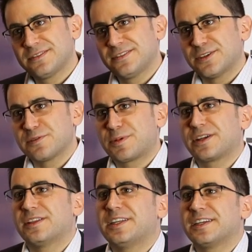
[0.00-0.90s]
sort of
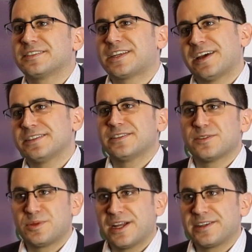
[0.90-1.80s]
percolating as to how does
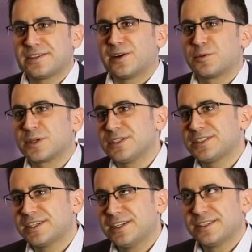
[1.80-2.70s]
this apply to our world,